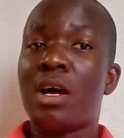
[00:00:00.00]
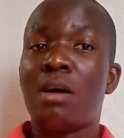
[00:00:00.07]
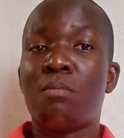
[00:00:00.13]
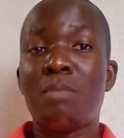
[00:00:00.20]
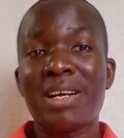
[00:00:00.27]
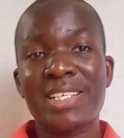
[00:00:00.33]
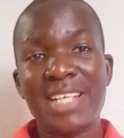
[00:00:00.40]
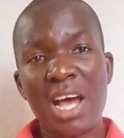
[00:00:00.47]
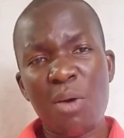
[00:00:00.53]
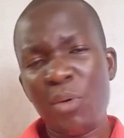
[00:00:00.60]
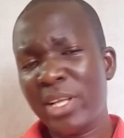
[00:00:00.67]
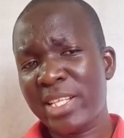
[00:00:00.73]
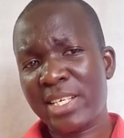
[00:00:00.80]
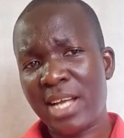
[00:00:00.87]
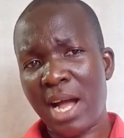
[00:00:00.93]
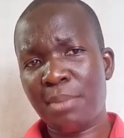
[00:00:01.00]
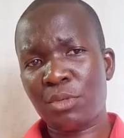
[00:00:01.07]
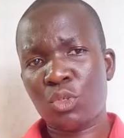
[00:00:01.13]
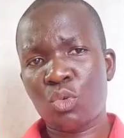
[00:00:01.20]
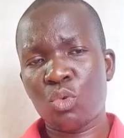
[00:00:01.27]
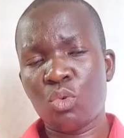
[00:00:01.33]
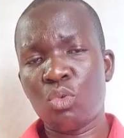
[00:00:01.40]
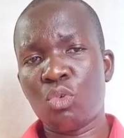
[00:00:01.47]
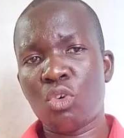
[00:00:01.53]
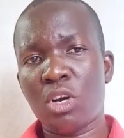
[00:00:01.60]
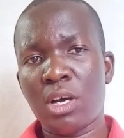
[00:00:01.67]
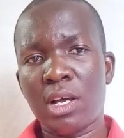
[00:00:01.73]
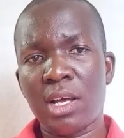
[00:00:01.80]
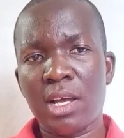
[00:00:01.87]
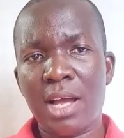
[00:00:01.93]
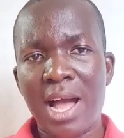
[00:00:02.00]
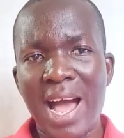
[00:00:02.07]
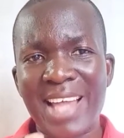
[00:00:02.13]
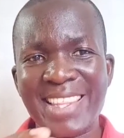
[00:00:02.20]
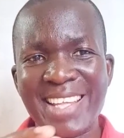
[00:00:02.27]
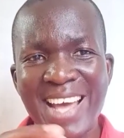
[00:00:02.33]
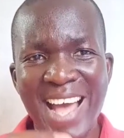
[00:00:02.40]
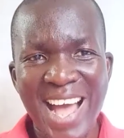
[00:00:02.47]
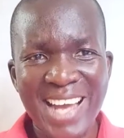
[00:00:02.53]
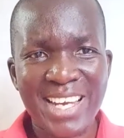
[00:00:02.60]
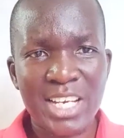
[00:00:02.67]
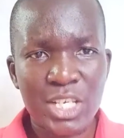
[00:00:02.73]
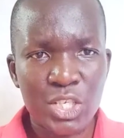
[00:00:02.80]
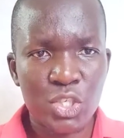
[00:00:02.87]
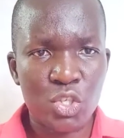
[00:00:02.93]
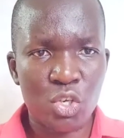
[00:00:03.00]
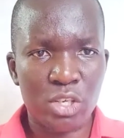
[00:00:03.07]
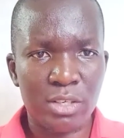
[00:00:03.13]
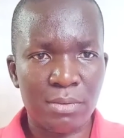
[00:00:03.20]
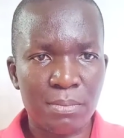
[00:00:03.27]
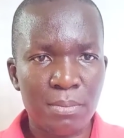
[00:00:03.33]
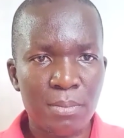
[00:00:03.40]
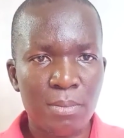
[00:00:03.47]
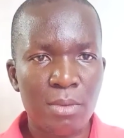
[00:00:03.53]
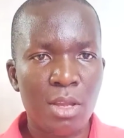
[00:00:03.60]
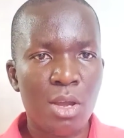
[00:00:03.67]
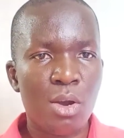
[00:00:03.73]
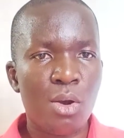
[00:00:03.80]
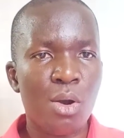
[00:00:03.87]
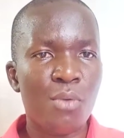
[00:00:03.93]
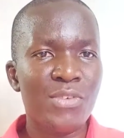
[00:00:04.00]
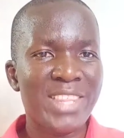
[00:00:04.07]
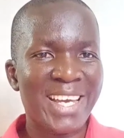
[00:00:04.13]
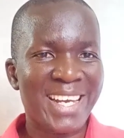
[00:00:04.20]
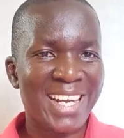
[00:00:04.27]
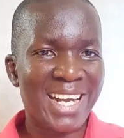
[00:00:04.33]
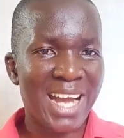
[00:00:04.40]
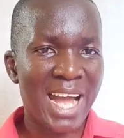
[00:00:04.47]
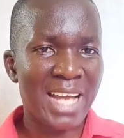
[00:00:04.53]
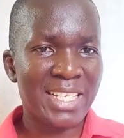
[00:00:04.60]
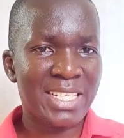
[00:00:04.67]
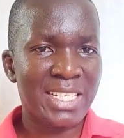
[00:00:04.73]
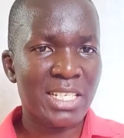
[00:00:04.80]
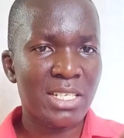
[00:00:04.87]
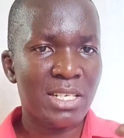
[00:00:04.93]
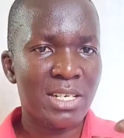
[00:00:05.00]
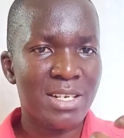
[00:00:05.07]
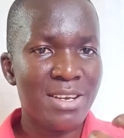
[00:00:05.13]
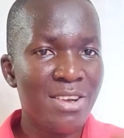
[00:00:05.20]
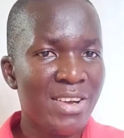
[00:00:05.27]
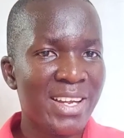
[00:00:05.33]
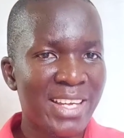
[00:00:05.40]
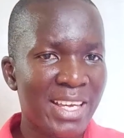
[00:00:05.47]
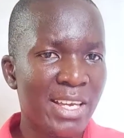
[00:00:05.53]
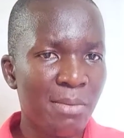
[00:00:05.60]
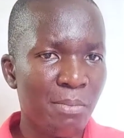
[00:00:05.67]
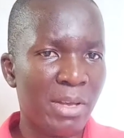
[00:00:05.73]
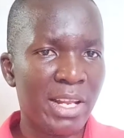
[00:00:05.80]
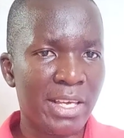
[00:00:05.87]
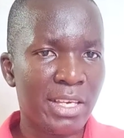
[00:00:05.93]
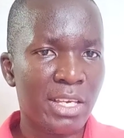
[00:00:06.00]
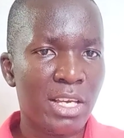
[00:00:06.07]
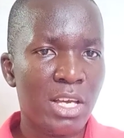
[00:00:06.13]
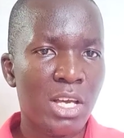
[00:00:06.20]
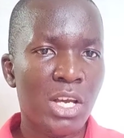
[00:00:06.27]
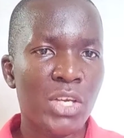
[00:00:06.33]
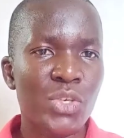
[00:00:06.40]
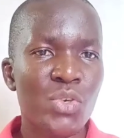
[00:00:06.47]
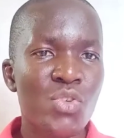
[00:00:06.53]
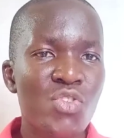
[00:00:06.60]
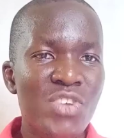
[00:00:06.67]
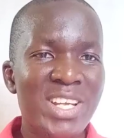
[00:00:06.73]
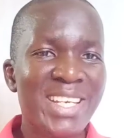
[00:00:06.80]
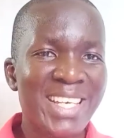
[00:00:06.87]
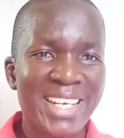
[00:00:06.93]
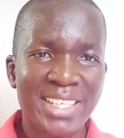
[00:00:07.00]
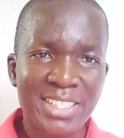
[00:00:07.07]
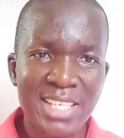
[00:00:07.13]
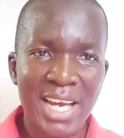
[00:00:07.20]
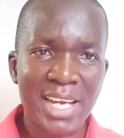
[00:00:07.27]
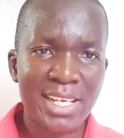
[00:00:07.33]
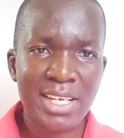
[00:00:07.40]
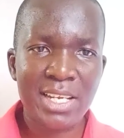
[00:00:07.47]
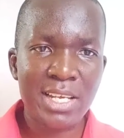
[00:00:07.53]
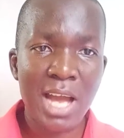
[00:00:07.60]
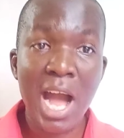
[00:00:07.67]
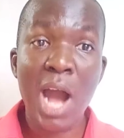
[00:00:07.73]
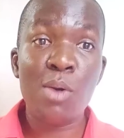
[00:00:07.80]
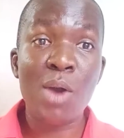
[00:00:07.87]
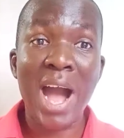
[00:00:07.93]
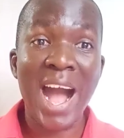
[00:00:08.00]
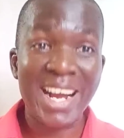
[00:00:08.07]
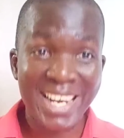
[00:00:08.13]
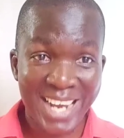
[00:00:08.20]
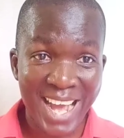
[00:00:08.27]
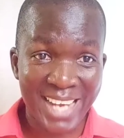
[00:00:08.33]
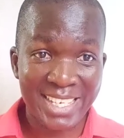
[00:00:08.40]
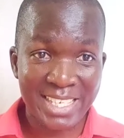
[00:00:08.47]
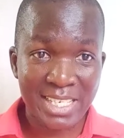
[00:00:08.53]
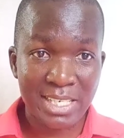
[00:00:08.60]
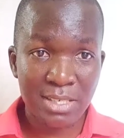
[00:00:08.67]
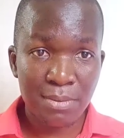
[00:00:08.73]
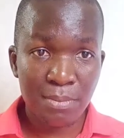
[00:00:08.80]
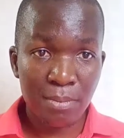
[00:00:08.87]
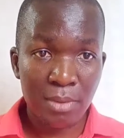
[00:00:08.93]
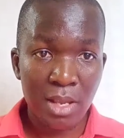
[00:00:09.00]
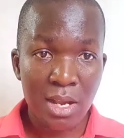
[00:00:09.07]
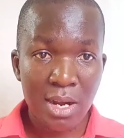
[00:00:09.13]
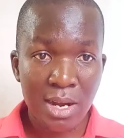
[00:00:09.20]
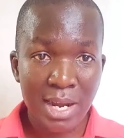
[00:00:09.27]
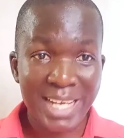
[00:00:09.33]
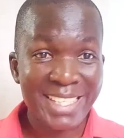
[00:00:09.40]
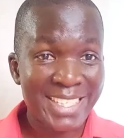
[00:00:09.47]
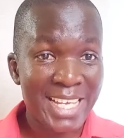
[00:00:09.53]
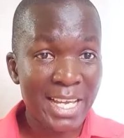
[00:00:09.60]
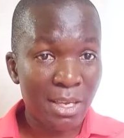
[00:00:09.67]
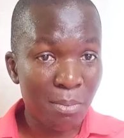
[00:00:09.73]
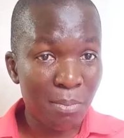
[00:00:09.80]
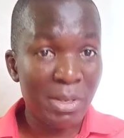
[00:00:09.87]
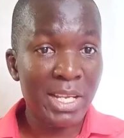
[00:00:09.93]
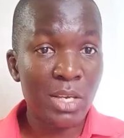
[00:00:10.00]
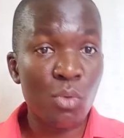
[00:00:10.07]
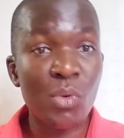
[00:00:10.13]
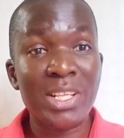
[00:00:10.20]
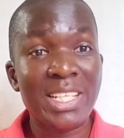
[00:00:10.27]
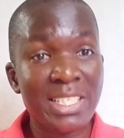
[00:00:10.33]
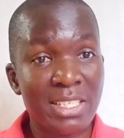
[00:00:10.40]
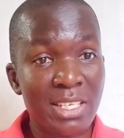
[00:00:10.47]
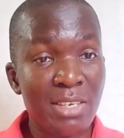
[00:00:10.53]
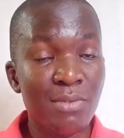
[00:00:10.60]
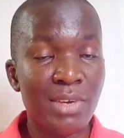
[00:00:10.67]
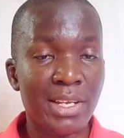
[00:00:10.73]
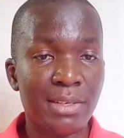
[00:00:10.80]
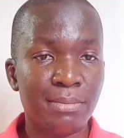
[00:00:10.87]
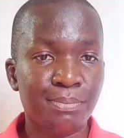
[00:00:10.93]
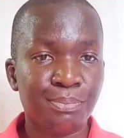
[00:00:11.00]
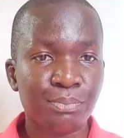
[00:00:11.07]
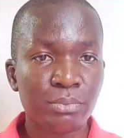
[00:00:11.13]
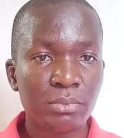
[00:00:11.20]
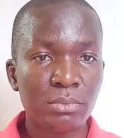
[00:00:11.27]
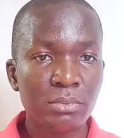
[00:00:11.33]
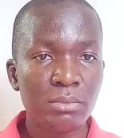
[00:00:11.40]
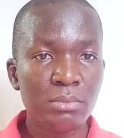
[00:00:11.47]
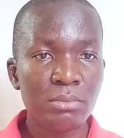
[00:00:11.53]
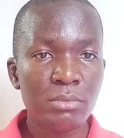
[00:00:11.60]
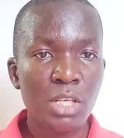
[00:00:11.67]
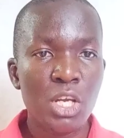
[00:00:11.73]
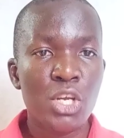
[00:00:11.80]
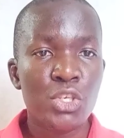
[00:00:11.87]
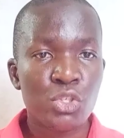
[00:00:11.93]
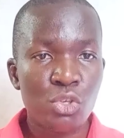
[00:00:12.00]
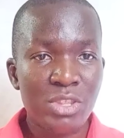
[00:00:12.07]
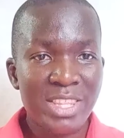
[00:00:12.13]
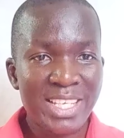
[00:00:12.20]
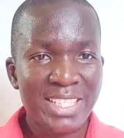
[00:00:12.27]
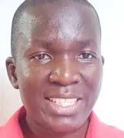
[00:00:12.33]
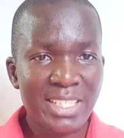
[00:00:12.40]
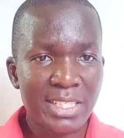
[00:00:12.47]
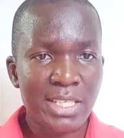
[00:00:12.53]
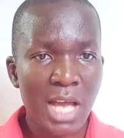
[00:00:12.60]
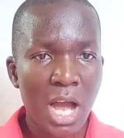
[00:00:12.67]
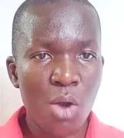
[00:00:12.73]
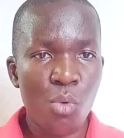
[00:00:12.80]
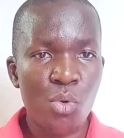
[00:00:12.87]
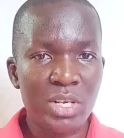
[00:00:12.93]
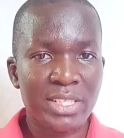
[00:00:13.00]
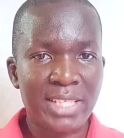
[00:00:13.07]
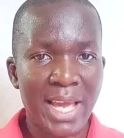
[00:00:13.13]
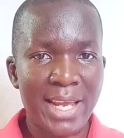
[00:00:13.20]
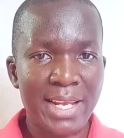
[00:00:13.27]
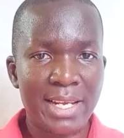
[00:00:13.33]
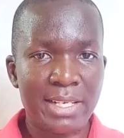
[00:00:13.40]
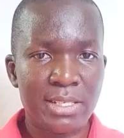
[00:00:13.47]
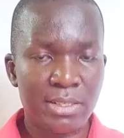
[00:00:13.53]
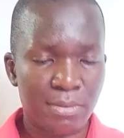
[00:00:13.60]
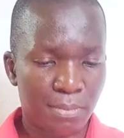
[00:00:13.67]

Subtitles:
But now when it comes to an action of the cat drinking milk, you drink exactly how a cat can take milk when it's given. So this is how we'll sign it.